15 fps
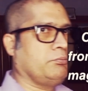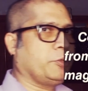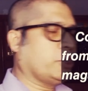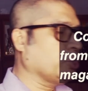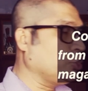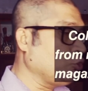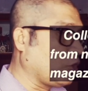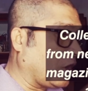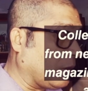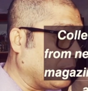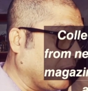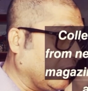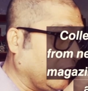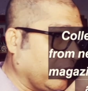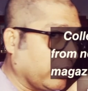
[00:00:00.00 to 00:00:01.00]
because you are a
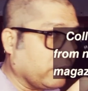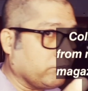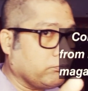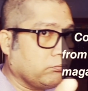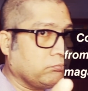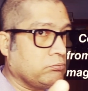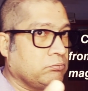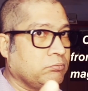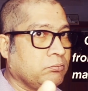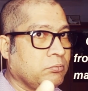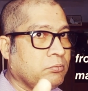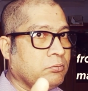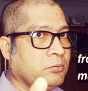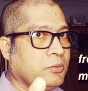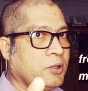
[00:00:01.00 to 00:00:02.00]
beginner.
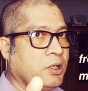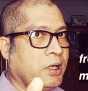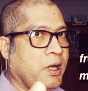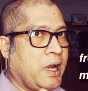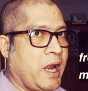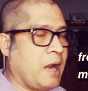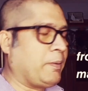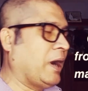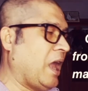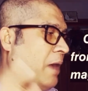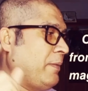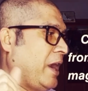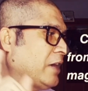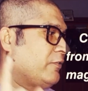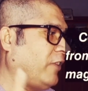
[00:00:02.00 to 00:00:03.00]
But
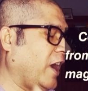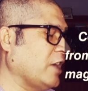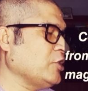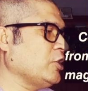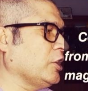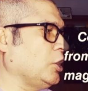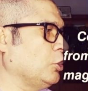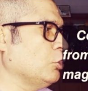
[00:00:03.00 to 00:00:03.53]
I'm advising